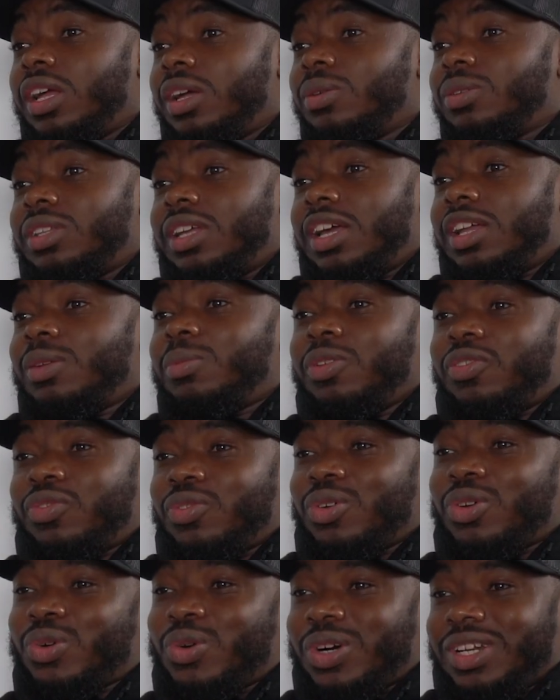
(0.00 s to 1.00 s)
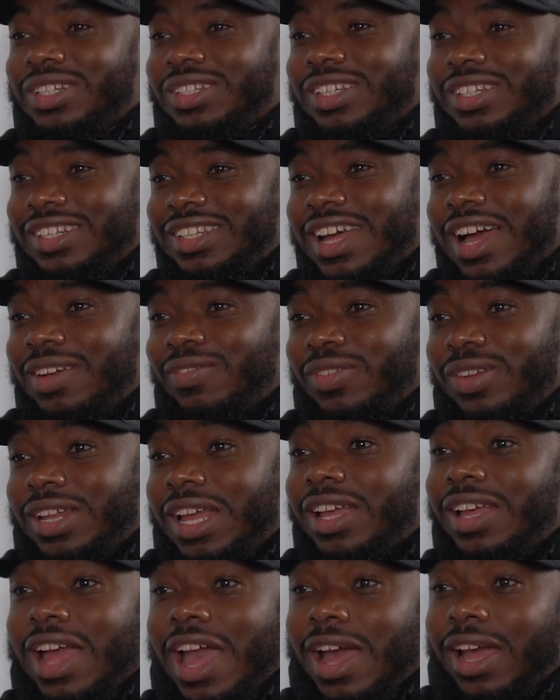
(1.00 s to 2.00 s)
It was the inning before going into the ninth, and
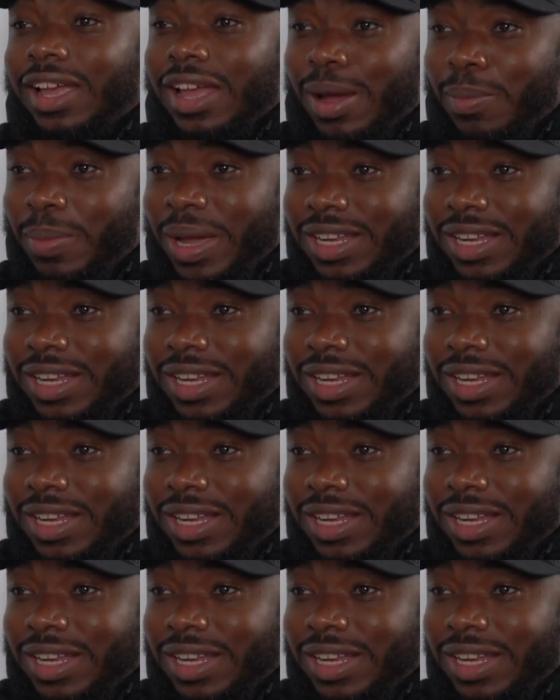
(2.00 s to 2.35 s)
they got